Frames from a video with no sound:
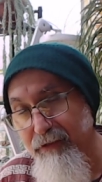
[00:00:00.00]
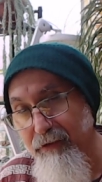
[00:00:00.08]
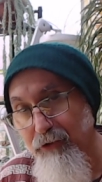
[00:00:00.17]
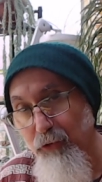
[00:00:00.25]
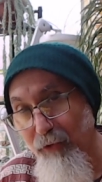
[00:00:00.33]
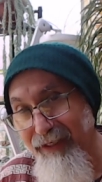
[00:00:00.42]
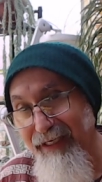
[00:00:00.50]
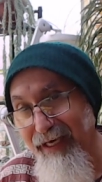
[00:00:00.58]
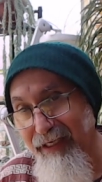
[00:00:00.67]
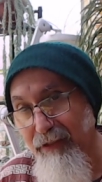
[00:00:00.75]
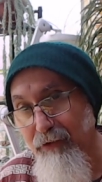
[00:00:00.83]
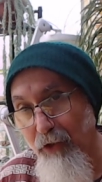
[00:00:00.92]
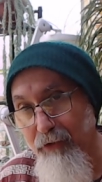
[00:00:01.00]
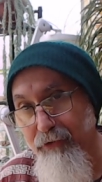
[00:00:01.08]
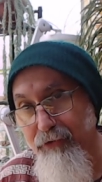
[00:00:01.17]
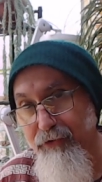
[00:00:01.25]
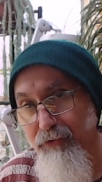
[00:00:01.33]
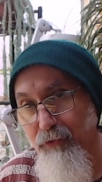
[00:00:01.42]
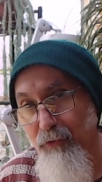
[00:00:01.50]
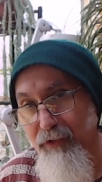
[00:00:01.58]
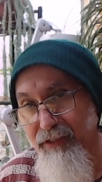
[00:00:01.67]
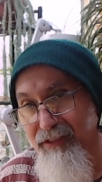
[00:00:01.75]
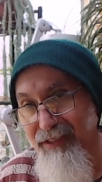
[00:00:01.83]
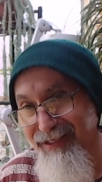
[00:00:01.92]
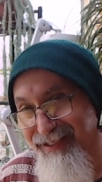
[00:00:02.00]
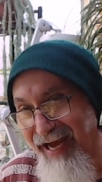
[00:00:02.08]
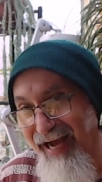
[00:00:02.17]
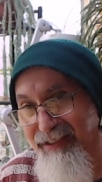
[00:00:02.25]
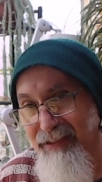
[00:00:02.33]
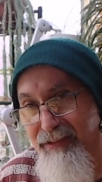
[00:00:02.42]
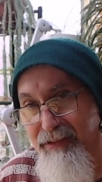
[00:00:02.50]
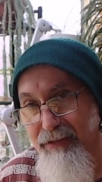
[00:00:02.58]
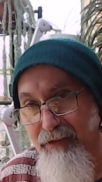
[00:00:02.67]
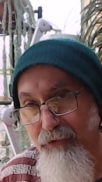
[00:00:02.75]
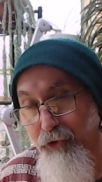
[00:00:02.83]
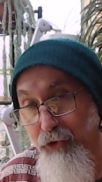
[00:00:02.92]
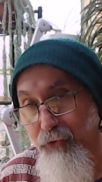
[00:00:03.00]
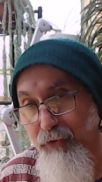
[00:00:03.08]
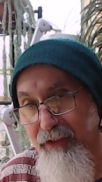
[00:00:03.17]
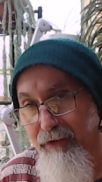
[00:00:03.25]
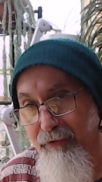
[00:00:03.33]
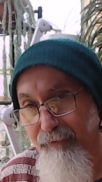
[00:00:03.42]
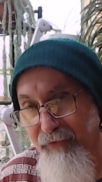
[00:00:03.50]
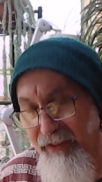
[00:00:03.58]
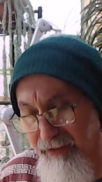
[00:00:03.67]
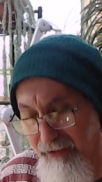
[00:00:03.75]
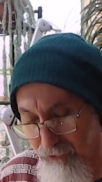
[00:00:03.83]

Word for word: $28 was taxes, duty that I had